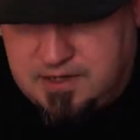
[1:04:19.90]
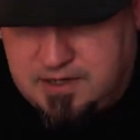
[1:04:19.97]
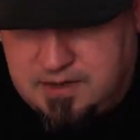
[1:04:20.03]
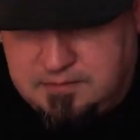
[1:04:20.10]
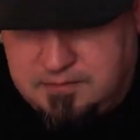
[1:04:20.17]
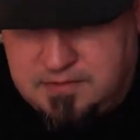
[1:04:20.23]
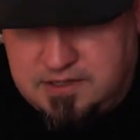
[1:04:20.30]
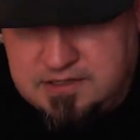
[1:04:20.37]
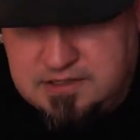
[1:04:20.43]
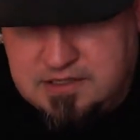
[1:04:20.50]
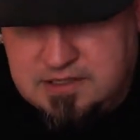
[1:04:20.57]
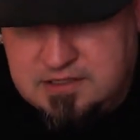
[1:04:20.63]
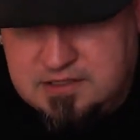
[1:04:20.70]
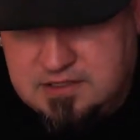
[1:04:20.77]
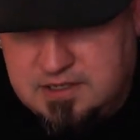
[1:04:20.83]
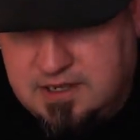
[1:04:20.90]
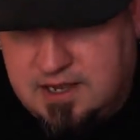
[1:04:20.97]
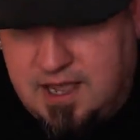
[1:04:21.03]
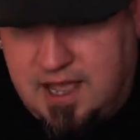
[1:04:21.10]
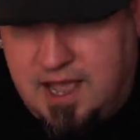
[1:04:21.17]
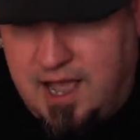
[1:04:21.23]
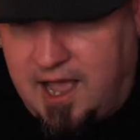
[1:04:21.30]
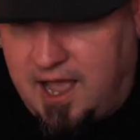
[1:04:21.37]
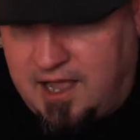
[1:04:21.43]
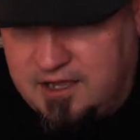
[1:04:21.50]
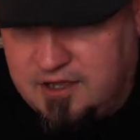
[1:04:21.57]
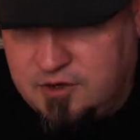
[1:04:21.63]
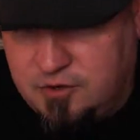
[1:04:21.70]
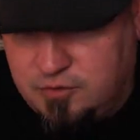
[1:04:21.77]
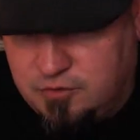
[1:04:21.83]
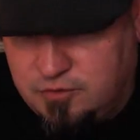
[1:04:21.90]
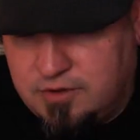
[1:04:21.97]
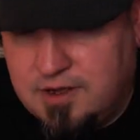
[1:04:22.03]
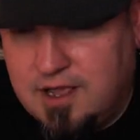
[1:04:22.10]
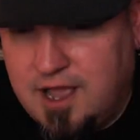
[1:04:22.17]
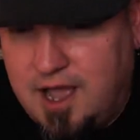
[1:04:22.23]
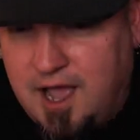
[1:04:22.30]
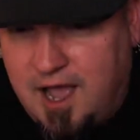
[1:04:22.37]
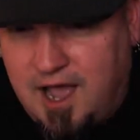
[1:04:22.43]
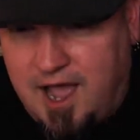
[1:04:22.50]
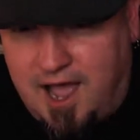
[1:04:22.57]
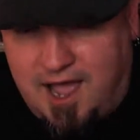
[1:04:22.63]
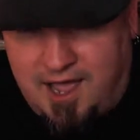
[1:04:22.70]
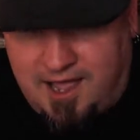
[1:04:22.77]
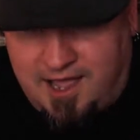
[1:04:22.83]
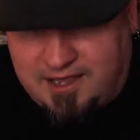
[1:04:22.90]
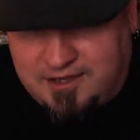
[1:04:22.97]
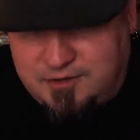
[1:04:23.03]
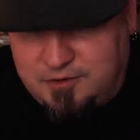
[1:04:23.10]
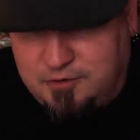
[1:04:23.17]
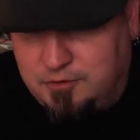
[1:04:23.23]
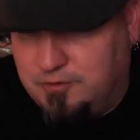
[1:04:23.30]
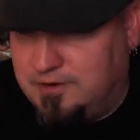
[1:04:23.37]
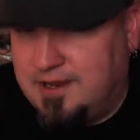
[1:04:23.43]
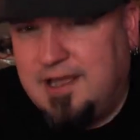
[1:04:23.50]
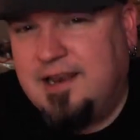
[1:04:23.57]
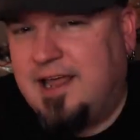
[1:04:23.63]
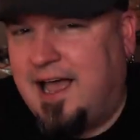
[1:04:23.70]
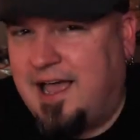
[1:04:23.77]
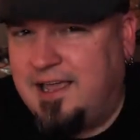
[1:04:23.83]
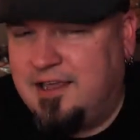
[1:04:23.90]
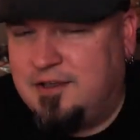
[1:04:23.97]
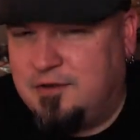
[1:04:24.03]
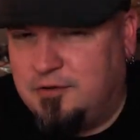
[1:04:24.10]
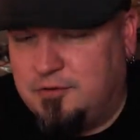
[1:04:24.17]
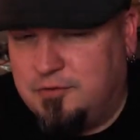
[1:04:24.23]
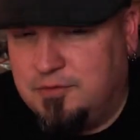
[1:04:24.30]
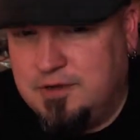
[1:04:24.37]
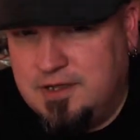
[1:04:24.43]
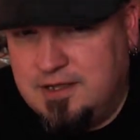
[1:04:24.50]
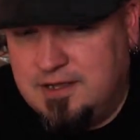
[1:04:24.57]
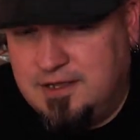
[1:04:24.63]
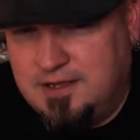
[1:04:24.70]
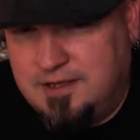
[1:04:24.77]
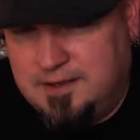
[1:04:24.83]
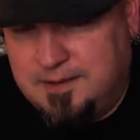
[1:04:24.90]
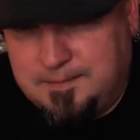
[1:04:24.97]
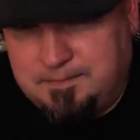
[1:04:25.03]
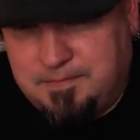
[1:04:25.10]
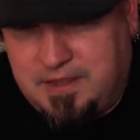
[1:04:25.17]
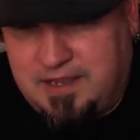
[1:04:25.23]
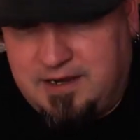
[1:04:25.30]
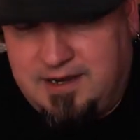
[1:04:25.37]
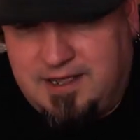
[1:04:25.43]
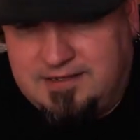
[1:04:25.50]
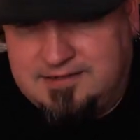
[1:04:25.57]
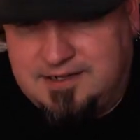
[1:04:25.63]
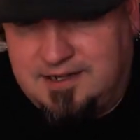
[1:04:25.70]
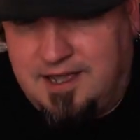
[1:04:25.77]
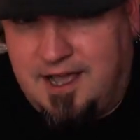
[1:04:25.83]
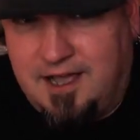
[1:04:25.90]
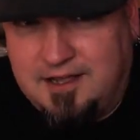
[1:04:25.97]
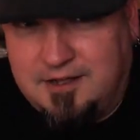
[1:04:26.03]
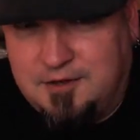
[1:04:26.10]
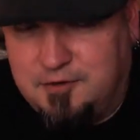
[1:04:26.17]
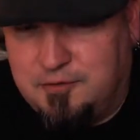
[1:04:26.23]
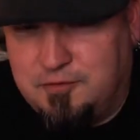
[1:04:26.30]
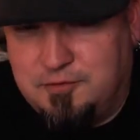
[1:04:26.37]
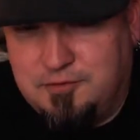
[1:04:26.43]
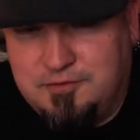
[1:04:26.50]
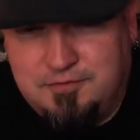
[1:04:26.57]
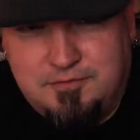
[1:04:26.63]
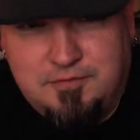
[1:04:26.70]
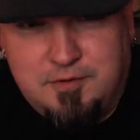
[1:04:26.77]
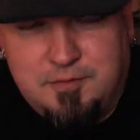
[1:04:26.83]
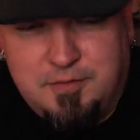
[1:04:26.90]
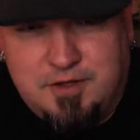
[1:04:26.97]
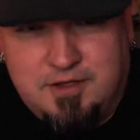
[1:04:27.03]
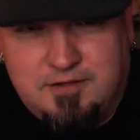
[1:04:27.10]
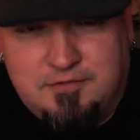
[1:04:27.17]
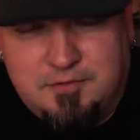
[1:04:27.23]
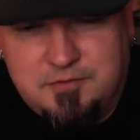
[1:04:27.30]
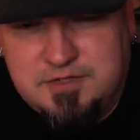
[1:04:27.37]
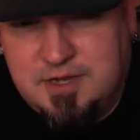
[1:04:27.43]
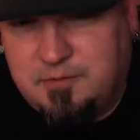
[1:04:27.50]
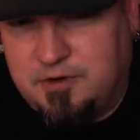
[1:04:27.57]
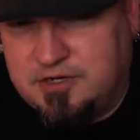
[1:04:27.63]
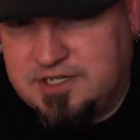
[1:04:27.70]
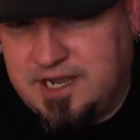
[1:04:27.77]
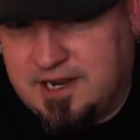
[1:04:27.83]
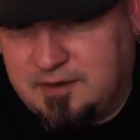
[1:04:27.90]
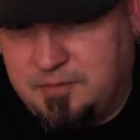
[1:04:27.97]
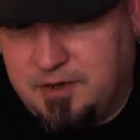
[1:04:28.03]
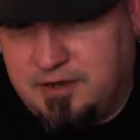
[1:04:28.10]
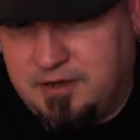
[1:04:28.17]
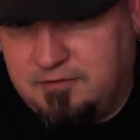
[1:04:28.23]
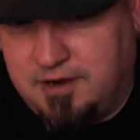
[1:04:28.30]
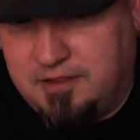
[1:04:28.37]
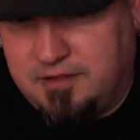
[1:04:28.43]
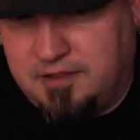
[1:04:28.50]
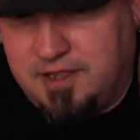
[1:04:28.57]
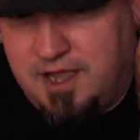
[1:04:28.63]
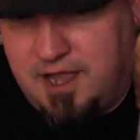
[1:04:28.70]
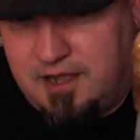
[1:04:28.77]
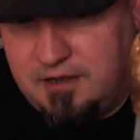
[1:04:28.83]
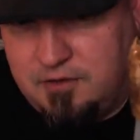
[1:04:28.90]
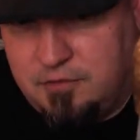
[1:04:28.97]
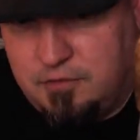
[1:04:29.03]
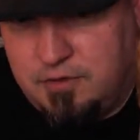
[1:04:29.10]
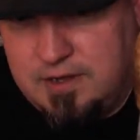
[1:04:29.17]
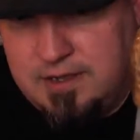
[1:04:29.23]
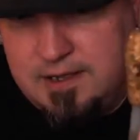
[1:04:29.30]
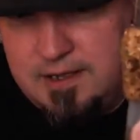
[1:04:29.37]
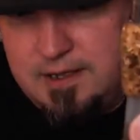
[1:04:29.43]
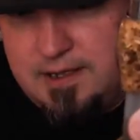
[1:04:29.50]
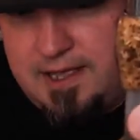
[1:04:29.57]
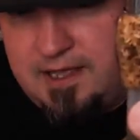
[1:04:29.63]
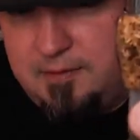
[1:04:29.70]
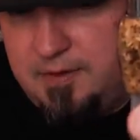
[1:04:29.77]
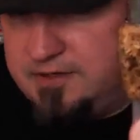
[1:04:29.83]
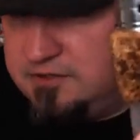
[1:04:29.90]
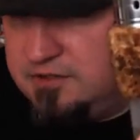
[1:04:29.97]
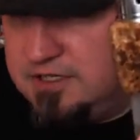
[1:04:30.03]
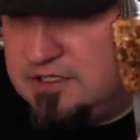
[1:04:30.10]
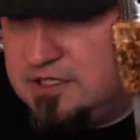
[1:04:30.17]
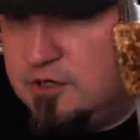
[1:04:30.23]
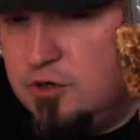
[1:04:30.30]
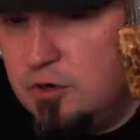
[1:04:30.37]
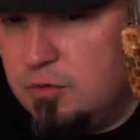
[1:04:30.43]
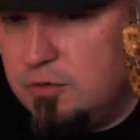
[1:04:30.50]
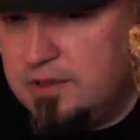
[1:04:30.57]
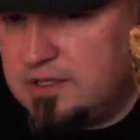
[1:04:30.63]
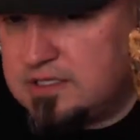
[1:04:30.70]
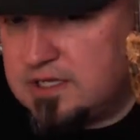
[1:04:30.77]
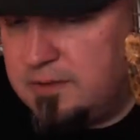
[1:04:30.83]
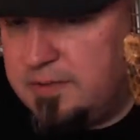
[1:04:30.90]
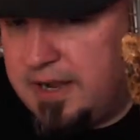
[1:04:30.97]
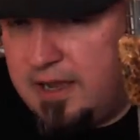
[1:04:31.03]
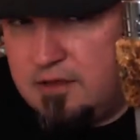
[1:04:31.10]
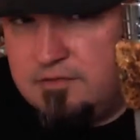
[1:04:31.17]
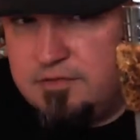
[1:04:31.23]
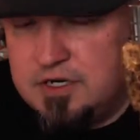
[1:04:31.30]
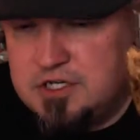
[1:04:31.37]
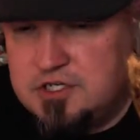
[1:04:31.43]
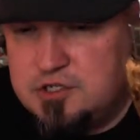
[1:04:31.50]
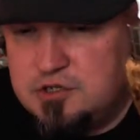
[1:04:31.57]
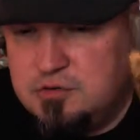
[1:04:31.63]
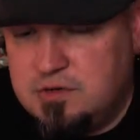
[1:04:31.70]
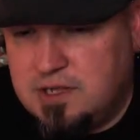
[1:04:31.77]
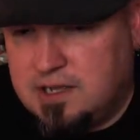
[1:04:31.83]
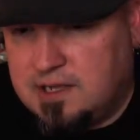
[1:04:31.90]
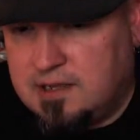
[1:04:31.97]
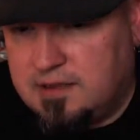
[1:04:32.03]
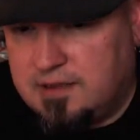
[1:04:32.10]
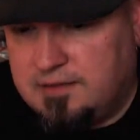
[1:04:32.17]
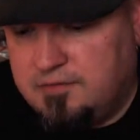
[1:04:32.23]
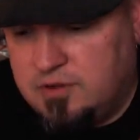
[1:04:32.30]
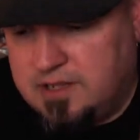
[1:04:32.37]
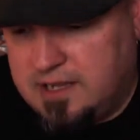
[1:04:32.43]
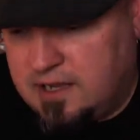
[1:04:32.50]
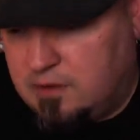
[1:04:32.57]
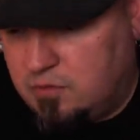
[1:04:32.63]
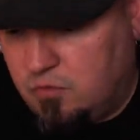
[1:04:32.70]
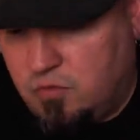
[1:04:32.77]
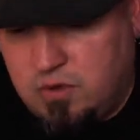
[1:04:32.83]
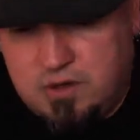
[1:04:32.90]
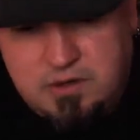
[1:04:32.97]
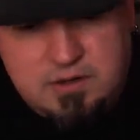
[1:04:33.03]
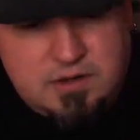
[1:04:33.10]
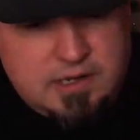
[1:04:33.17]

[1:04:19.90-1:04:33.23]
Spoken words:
This is the Haku, not Haiku, and not Aku from Samurai Jack, but rather the Haku atomizer. It's a newer one that's coming out very soon. They've only got one